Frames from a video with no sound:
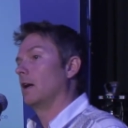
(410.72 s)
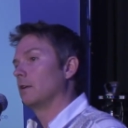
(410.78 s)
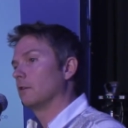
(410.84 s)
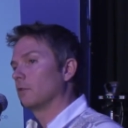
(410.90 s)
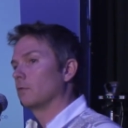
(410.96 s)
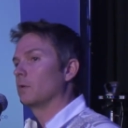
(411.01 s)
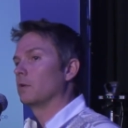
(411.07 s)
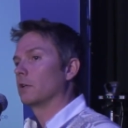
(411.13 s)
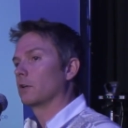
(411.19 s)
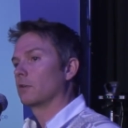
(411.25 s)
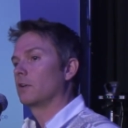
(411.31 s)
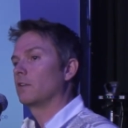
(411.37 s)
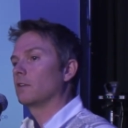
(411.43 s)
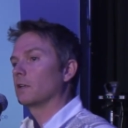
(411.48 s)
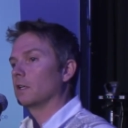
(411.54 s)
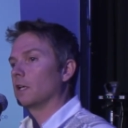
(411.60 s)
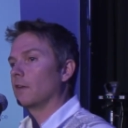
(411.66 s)
the island we're
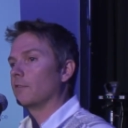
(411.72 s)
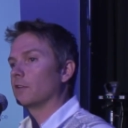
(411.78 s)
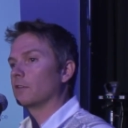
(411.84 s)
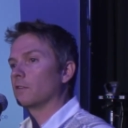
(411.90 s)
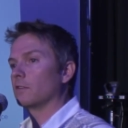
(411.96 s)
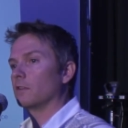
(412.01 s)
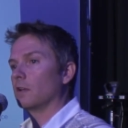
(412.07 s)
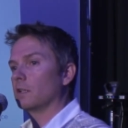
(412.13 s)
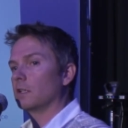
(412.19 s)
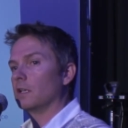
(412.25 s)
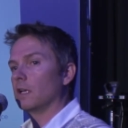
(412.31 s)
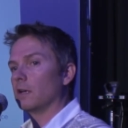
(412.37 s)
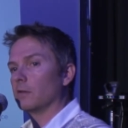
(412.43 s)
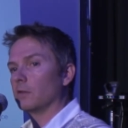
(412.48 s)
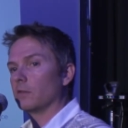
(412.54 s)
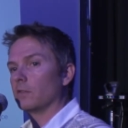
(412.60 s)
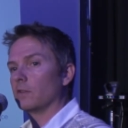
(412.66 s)
increasingly having to study
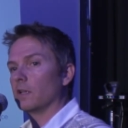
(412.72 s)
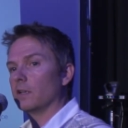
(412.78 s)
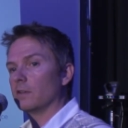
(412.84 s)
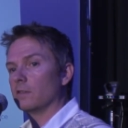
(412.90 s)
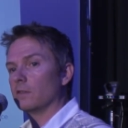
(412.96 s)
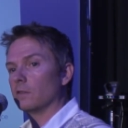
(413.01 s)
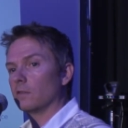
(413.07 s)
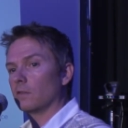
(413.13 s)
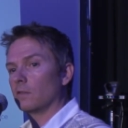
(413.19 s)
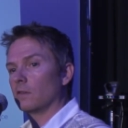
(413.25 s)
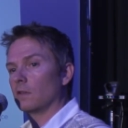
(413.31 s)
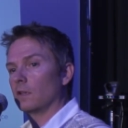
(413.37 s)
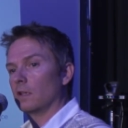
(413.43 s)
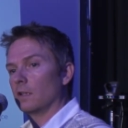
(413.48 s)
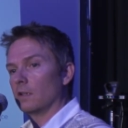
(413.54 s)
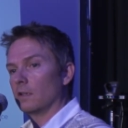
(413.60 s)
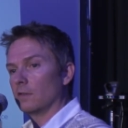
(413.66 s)
now as scientists
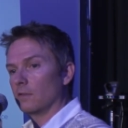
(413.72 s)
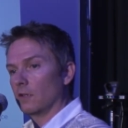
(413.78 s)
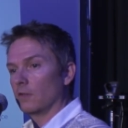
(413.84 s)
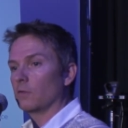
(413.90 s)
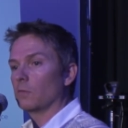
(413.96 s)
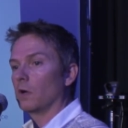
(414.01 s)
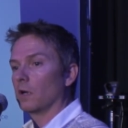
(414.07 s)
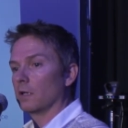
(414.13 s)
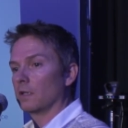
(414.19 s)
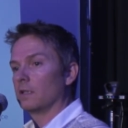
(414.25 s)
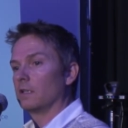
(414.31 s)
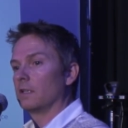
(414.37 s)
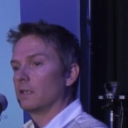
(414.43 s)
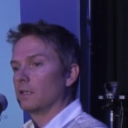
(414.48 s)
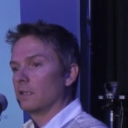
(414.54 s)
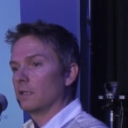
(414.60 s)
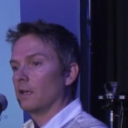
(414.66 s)
is this one,
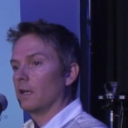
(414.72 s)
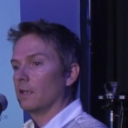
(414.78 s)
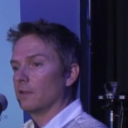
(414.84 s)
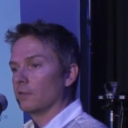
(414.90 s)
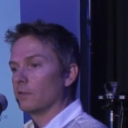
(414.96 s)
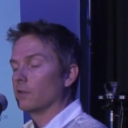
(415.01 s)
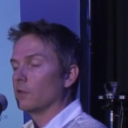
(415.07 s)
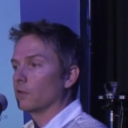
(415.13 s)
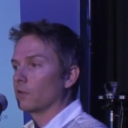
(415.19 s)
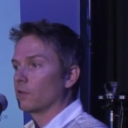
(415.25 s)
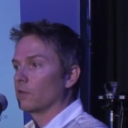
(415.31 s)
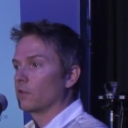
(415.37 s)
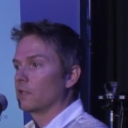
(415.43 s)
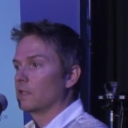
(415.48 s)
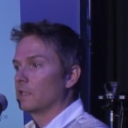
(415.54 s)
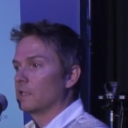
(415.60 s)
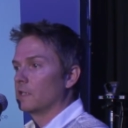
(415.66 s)
island
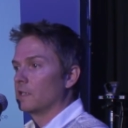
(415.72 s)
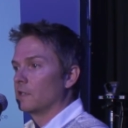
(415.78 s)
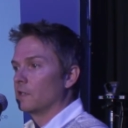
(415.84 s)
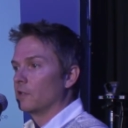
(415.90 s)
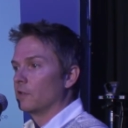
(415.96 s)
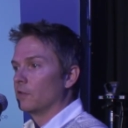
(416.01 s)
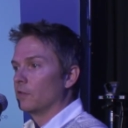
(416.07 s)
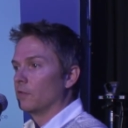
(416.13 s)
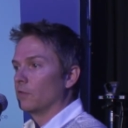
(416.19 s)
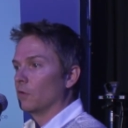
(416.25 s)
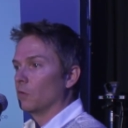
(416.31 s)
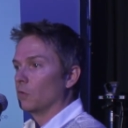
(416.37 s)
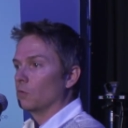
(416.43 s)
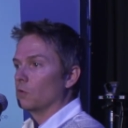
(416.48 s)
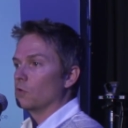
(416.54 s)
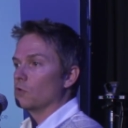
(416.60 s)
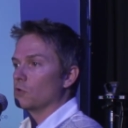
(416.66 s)
Earth.
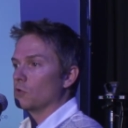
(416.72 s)
So